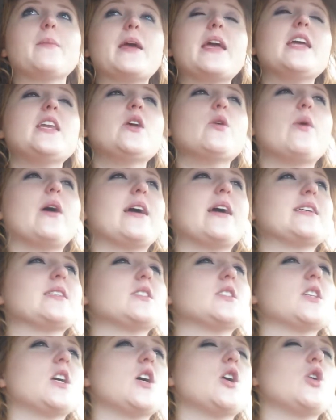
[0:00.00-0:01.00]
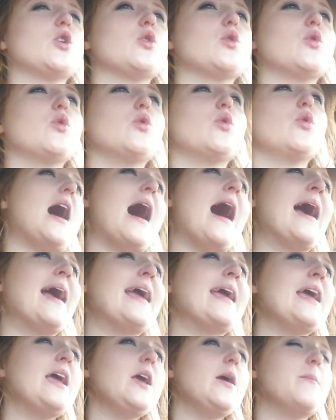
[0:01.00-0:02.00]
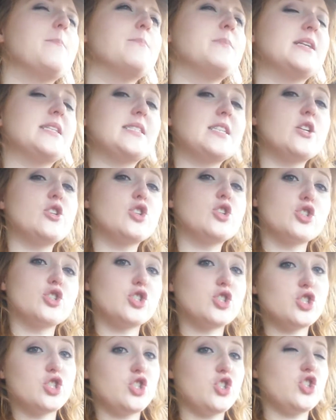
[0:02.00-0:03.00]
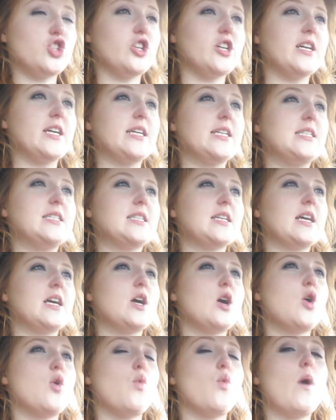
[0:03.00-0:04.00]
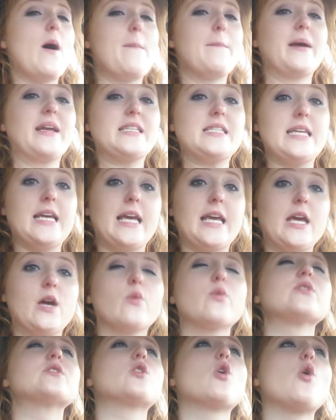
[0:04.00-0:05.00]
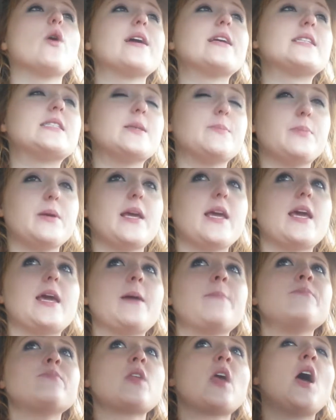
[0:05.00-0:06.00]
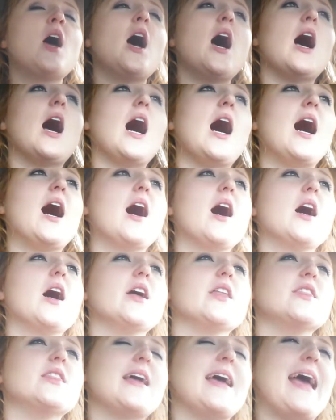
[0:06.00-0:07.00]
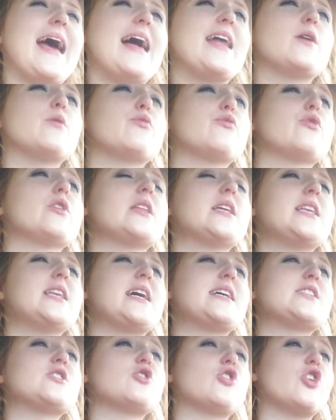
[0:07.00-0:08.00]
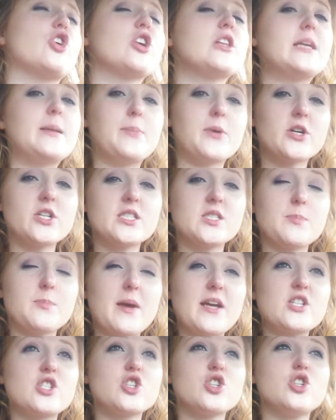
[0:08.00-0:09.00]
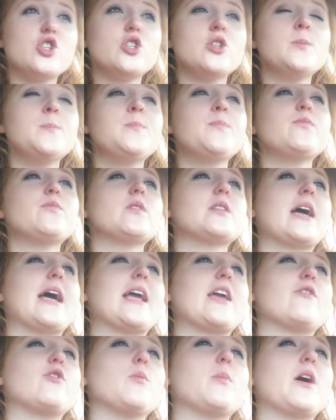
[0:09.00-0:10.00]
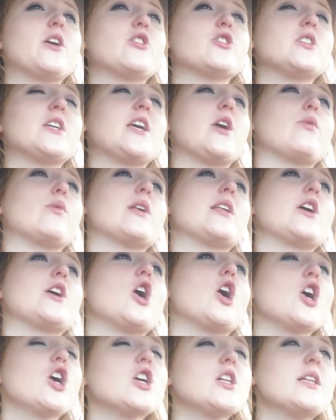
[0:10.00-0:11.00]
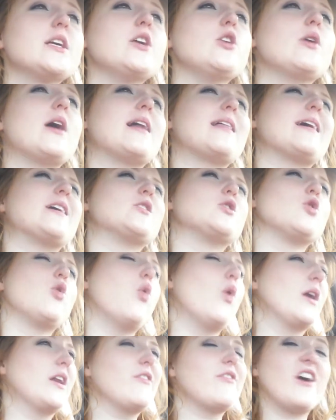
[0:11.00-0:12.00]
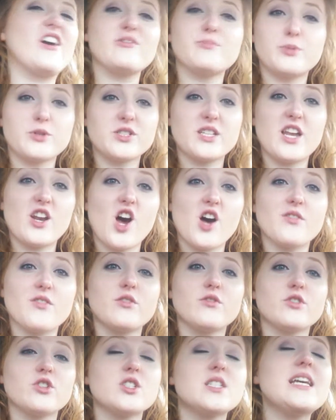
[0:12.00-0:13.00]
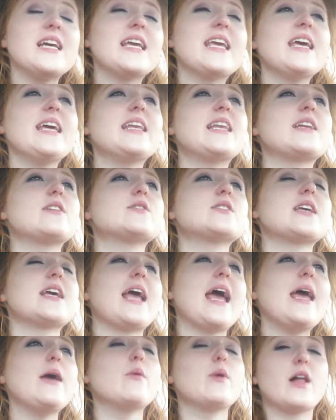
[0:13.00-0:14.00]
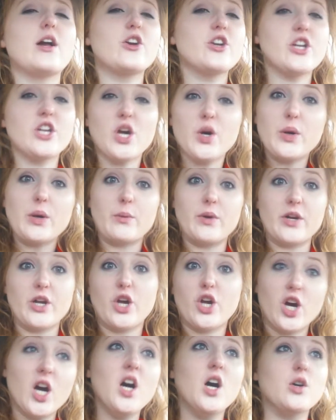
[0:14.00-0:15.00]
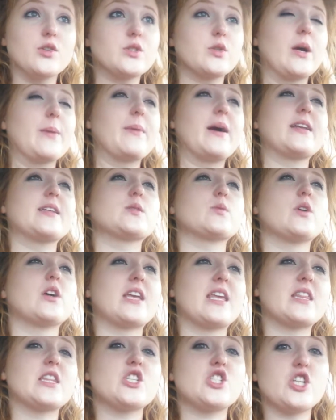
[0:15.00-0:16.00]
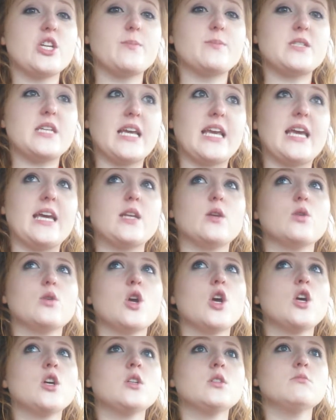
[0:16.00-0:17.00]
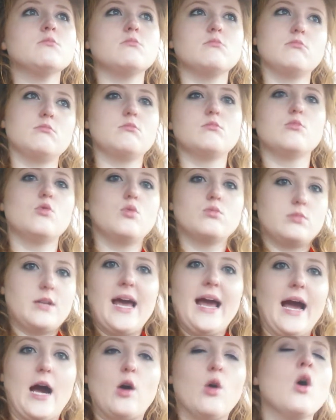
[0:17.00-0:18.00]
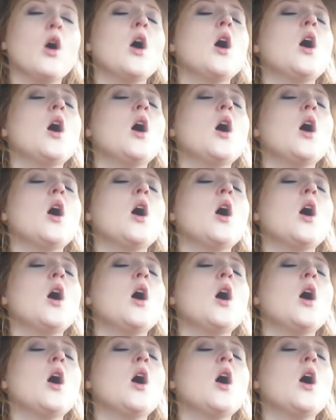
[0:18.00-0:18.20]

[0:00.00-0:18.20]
Anyway, so I misunderstood what my ticket was going to be. They had a really nice early bird special. Like, if you bought your ticket really early, you got like 25% off of your ticket. And I was like, hey, well, I already know I want to go, so I might as well get the cheap ticket now.